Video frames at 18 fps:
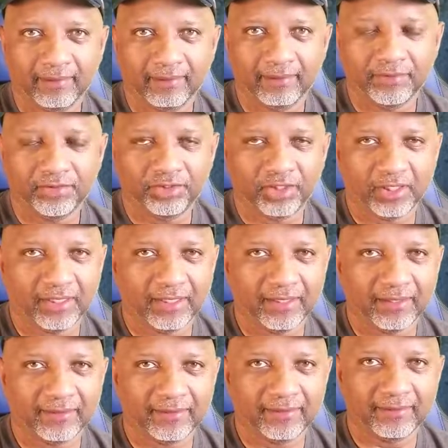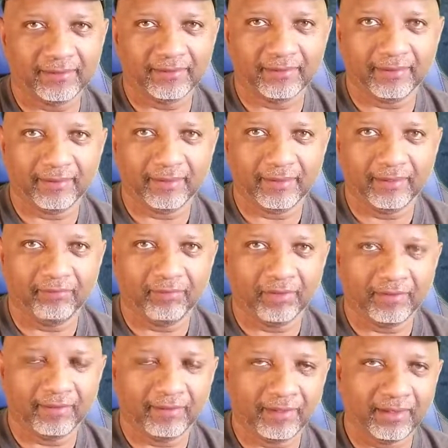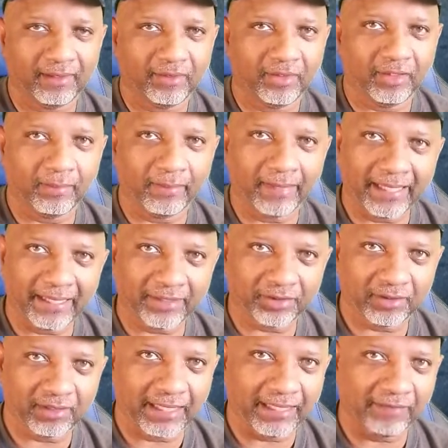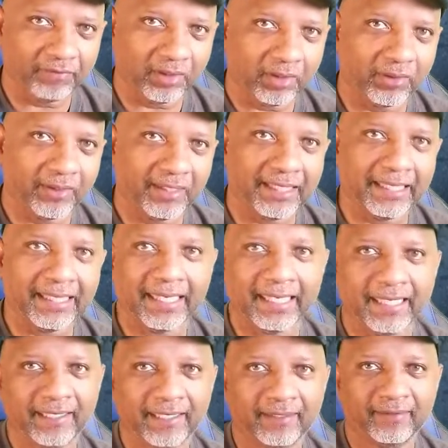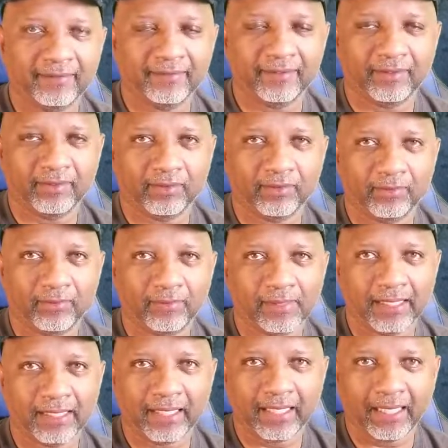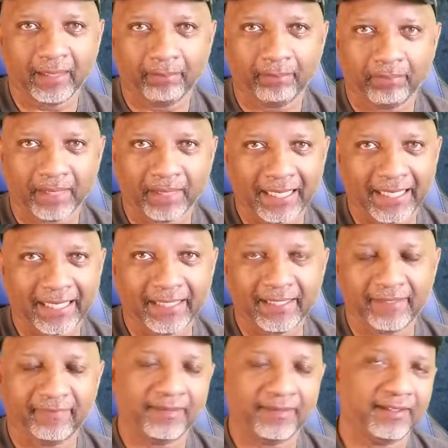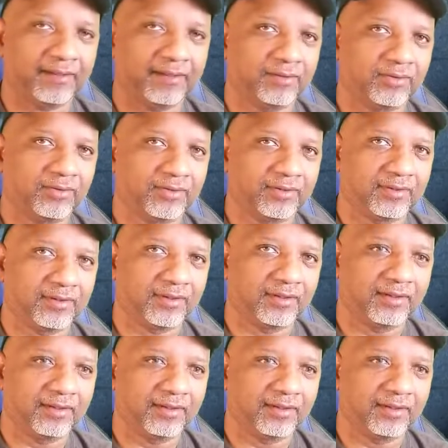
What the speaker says: jigs, everything you can imagine. I've already got it, so I can't buy anything else.